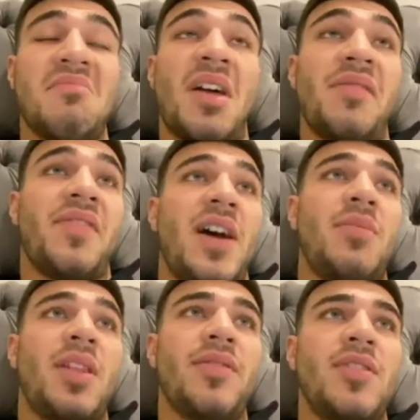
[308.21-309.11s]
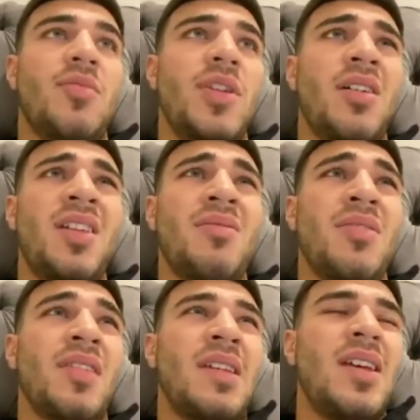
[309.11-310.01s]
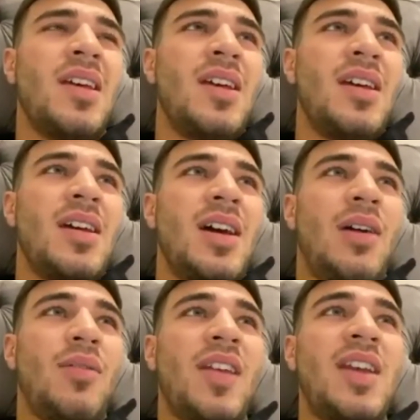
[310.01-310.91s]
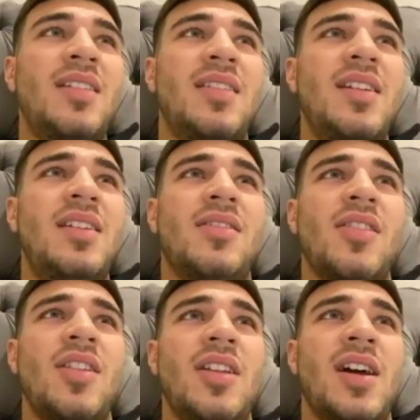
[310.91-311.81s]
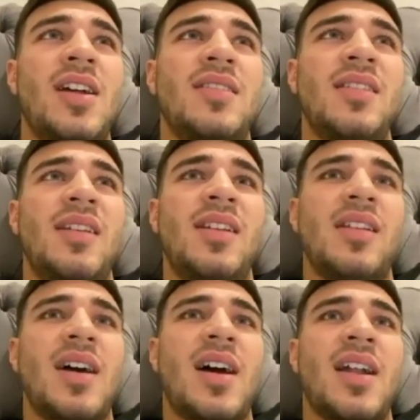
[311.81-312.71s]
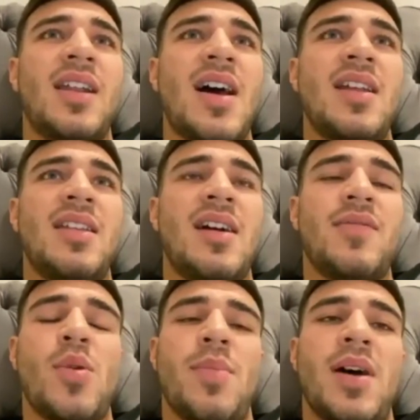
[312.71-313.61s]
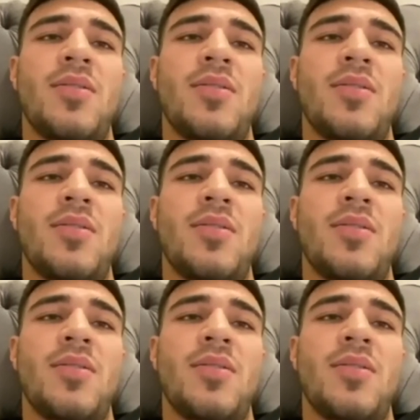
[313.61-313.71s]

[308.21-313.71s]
I'm fine with having no money. I think it was, I was 18 turning 19 and I didn't have £1.